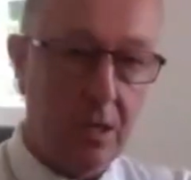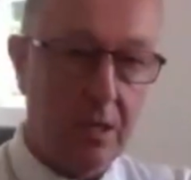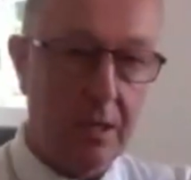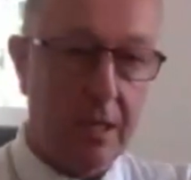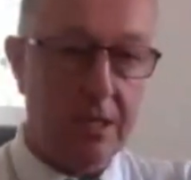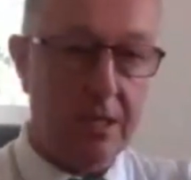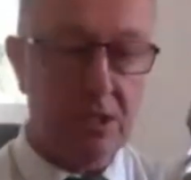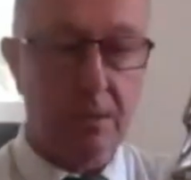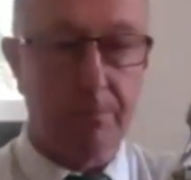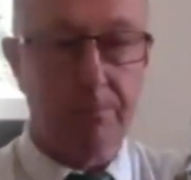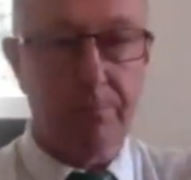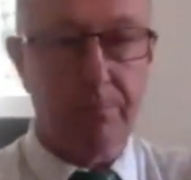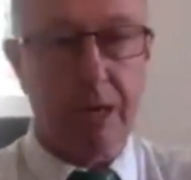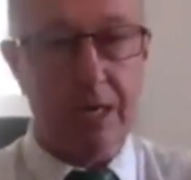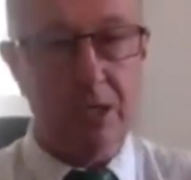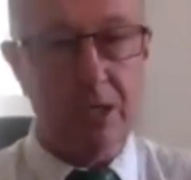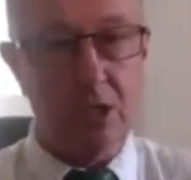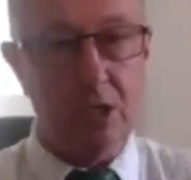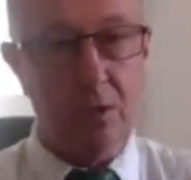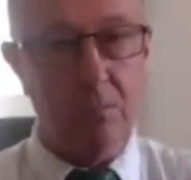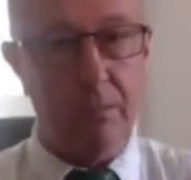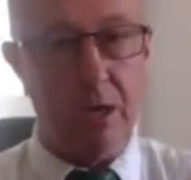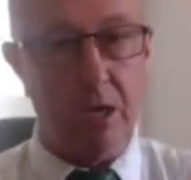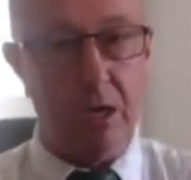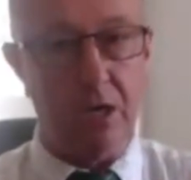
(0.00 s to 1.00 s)
That's a
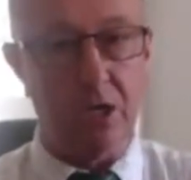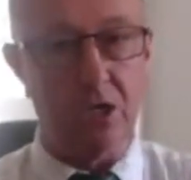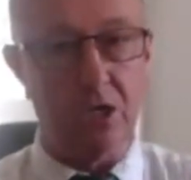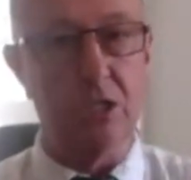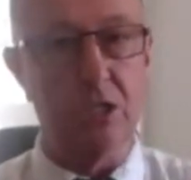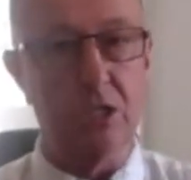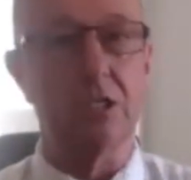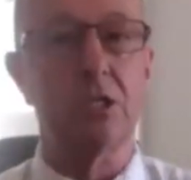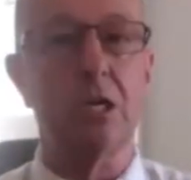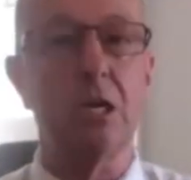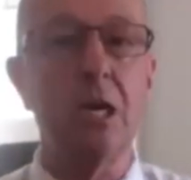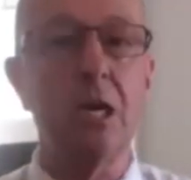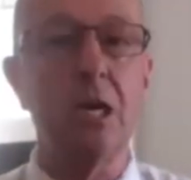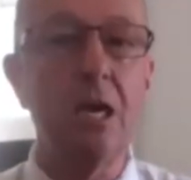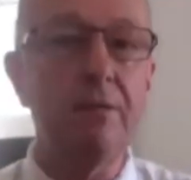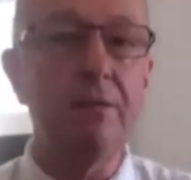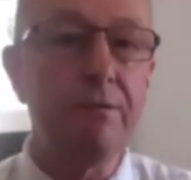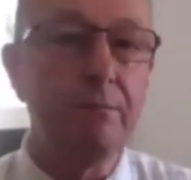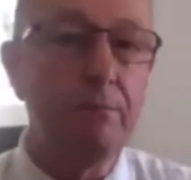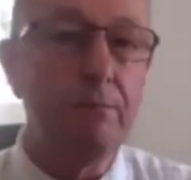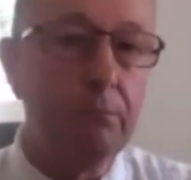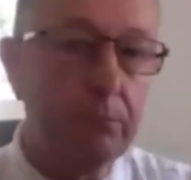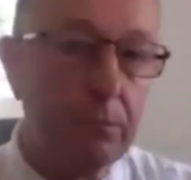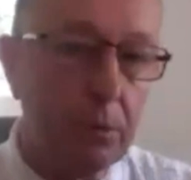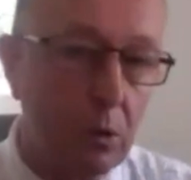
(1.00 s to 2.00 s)
brand new Mark 6,
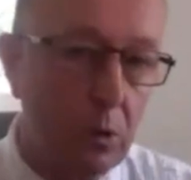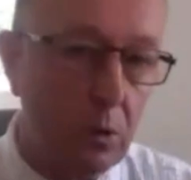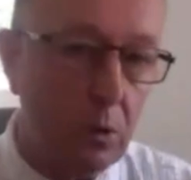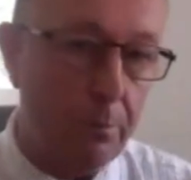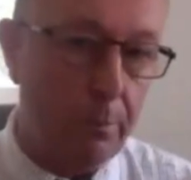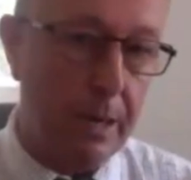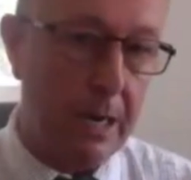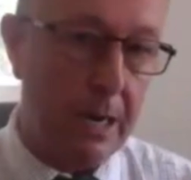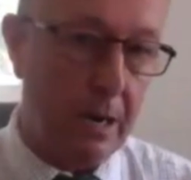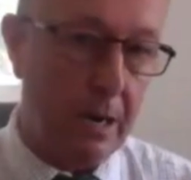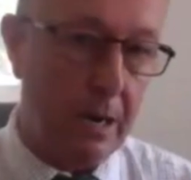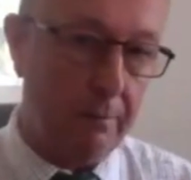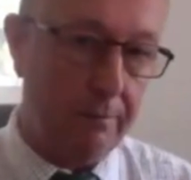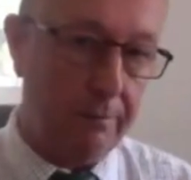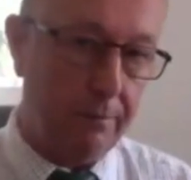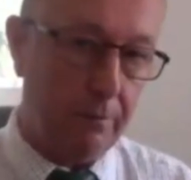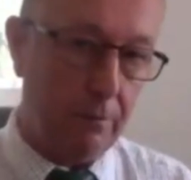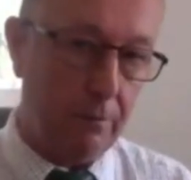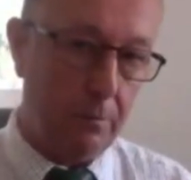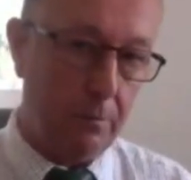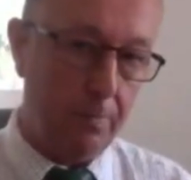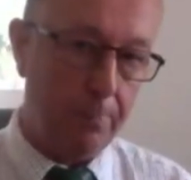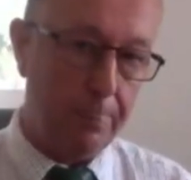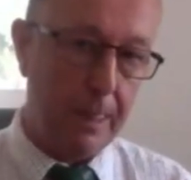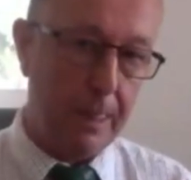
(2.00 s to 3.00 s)
even more
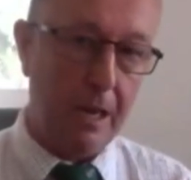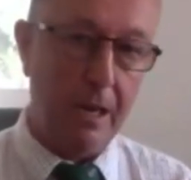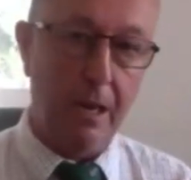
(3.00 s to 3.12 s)
powerful.